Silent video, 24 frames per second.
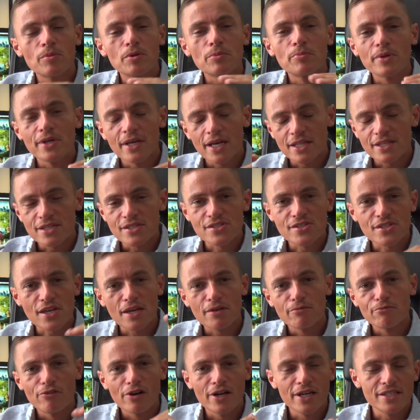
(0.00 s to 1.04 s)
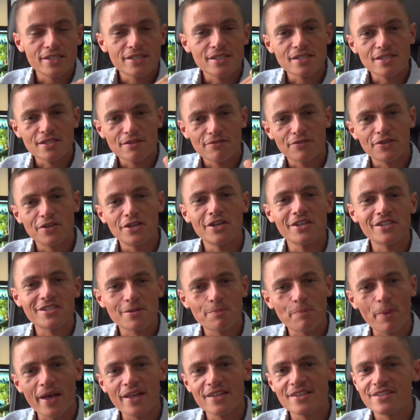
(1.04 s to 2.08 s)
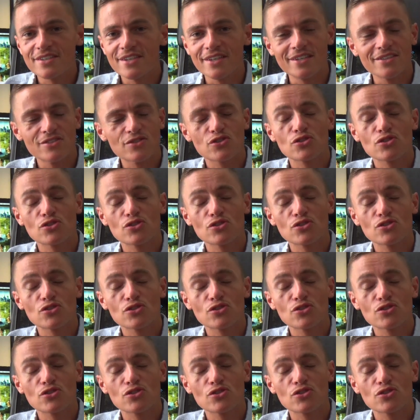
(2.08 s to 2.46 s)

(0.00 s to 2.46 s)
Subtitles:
be at the same rate as if you spent it.